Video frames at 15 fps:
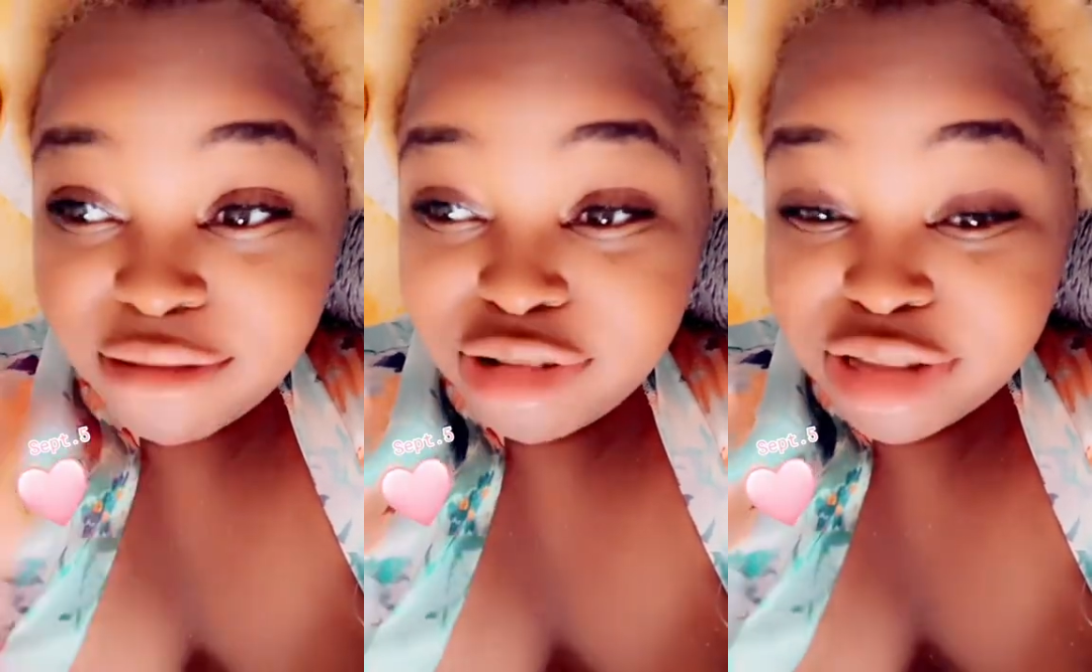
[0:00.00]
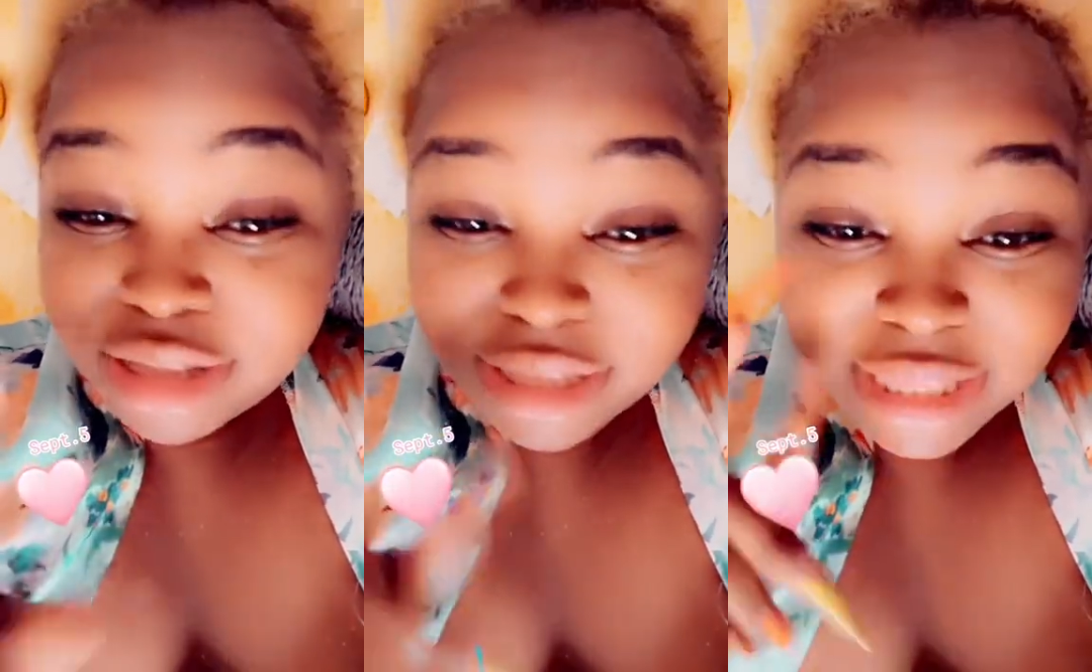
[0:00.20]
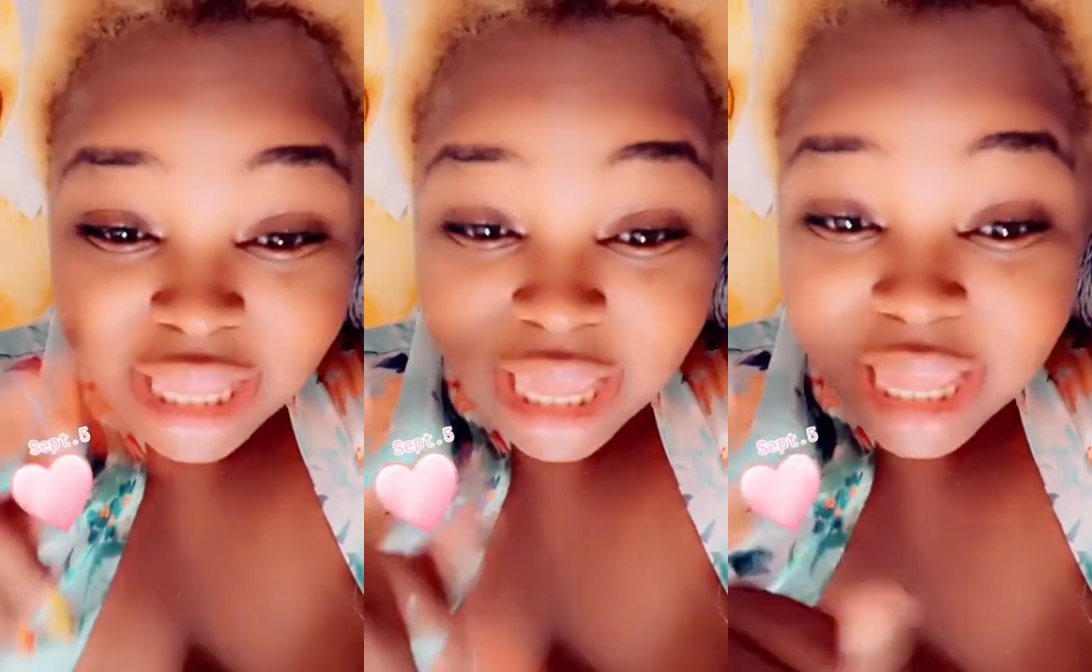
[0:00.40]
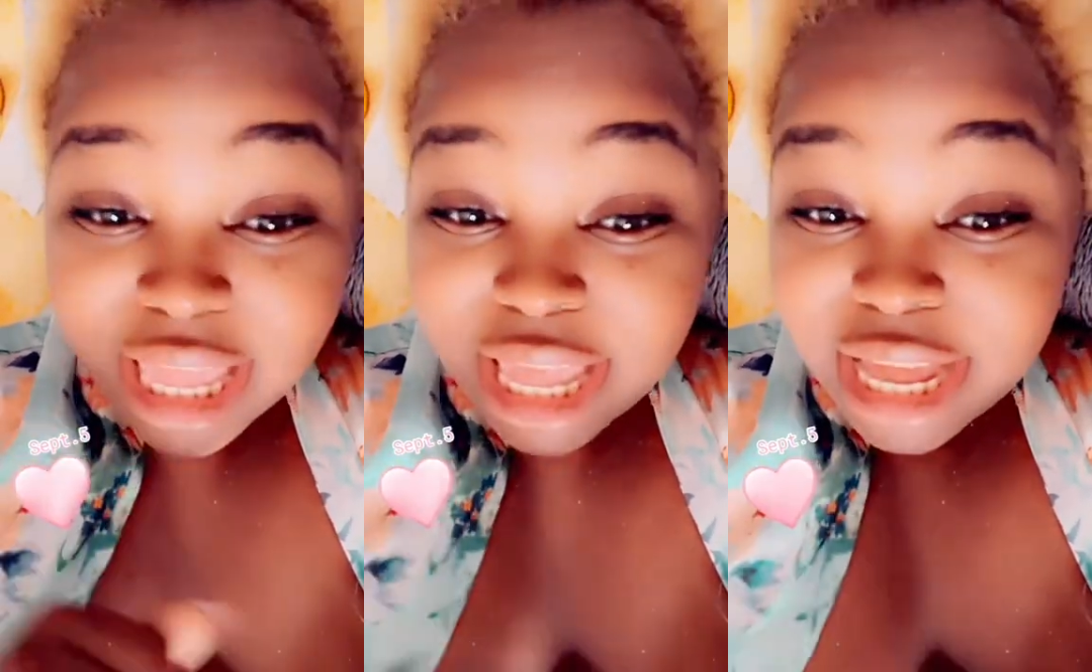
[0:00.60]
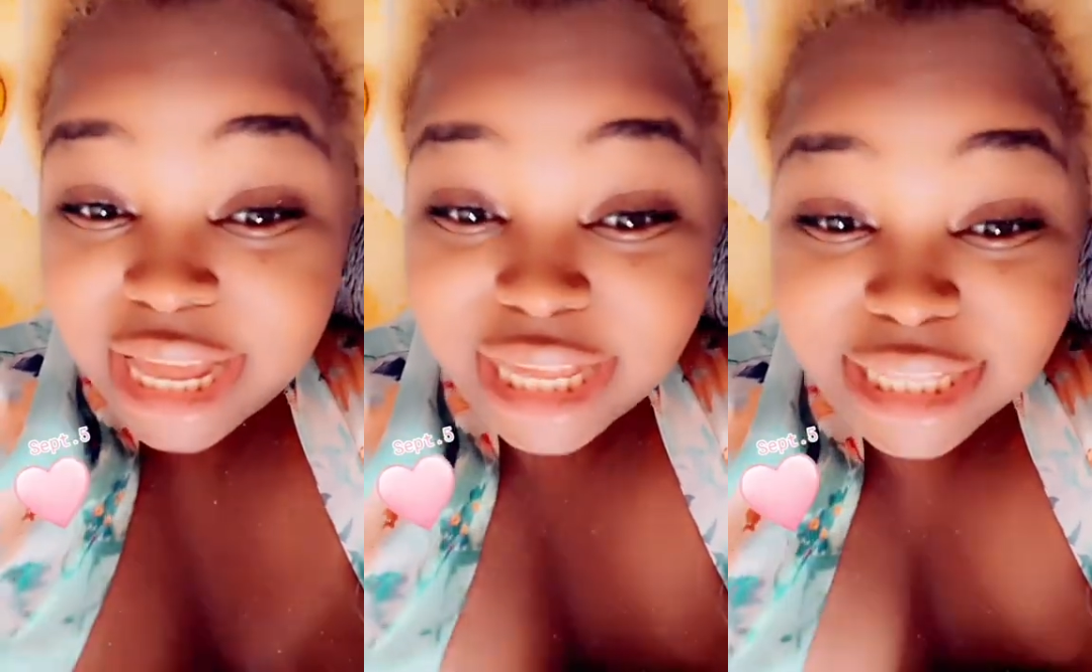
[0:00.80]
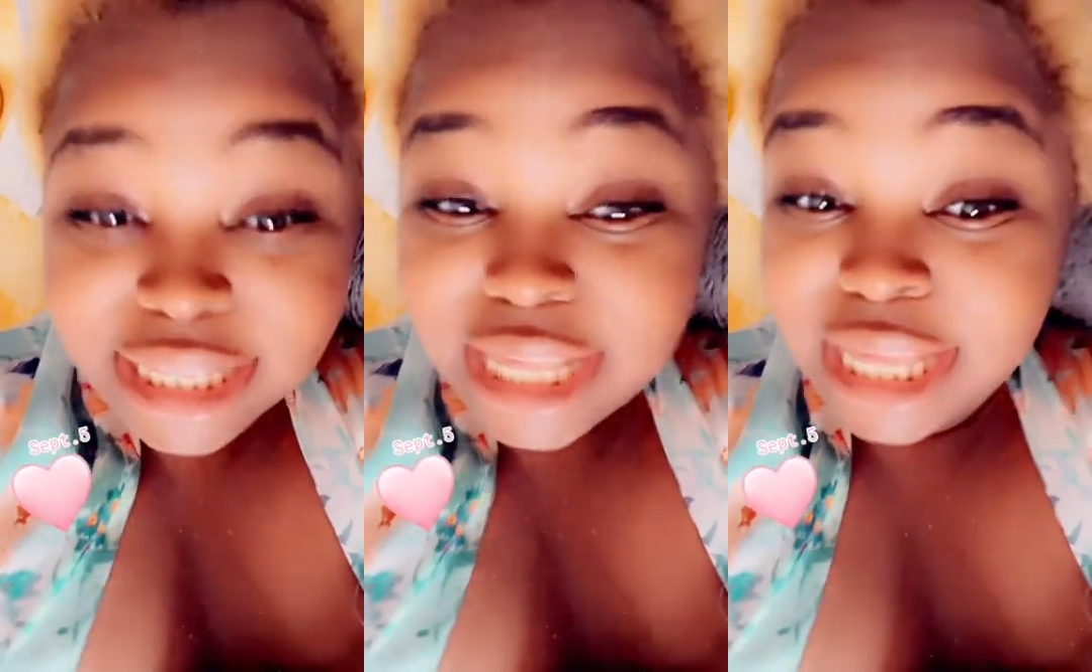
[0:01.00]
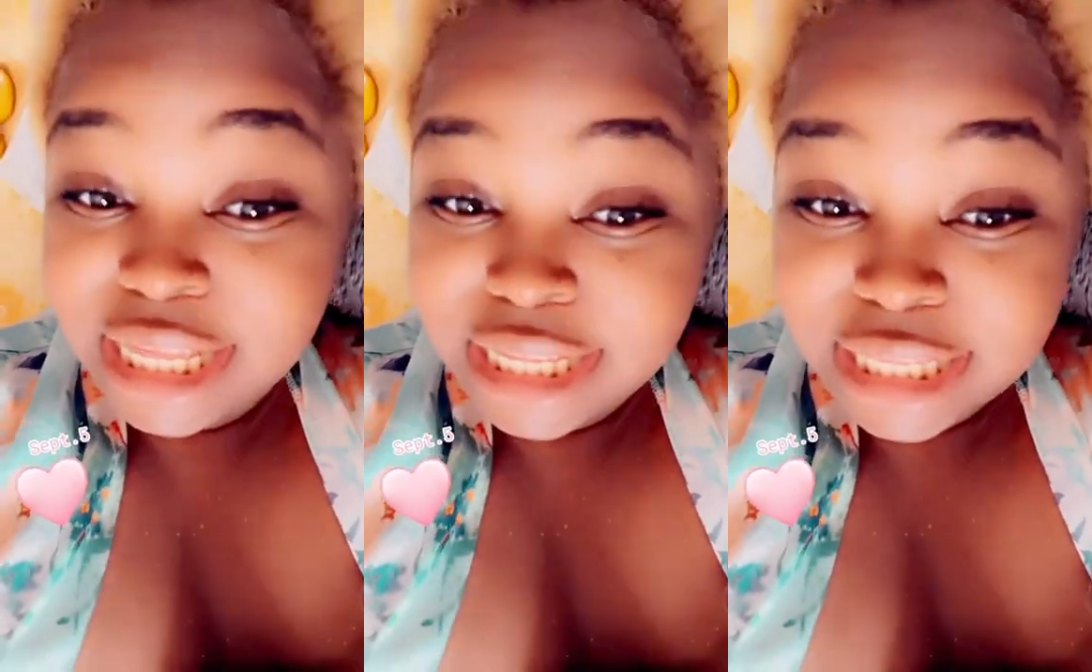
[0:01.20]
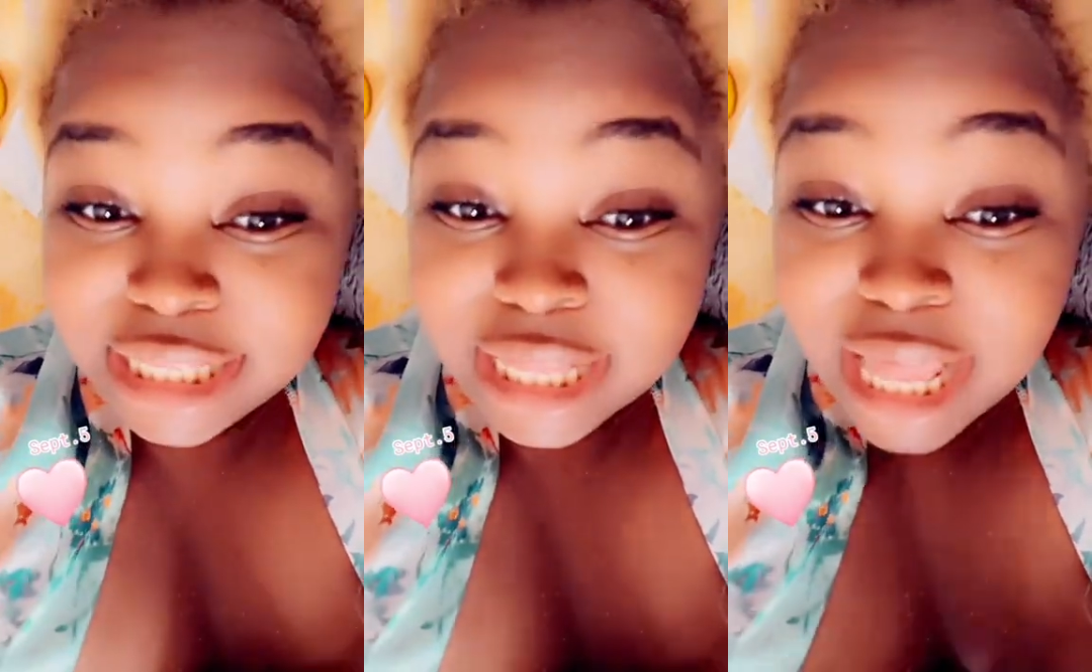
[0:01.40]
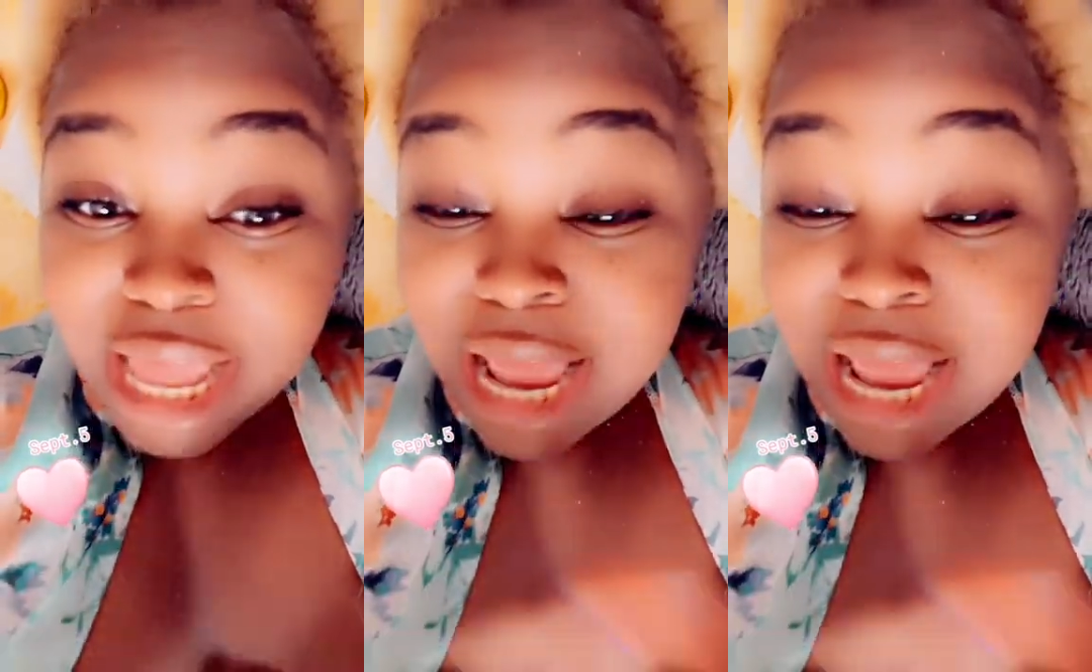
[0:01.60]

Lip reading: just to take care of his kids,